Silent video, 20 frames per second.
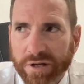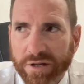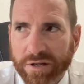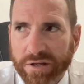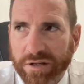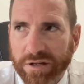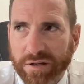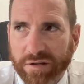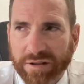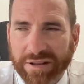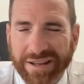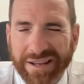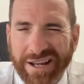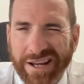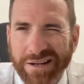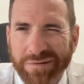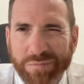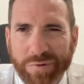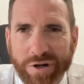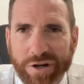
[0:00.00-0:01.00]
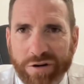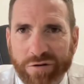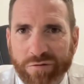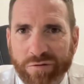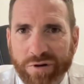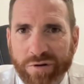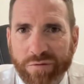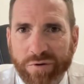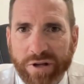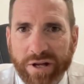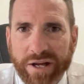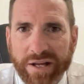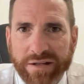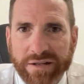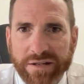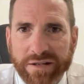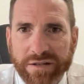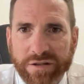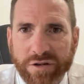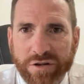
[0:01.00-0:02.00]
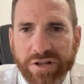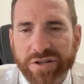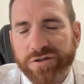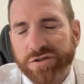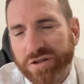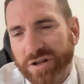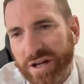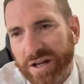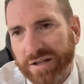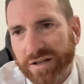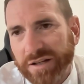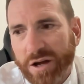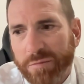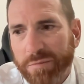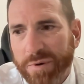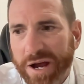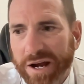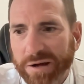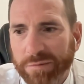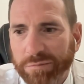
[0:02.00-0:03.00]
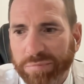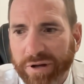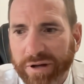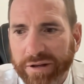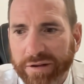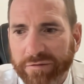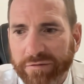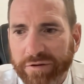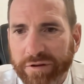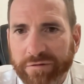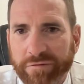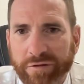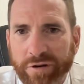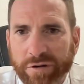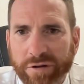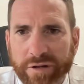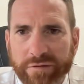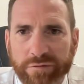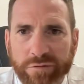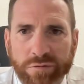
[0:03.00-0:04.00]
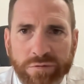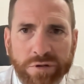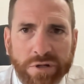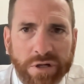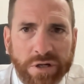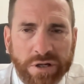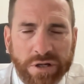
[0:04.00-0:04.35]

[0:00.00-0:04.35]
you know, late in my career when I had to got injured, I had to go back and play at the VFL level.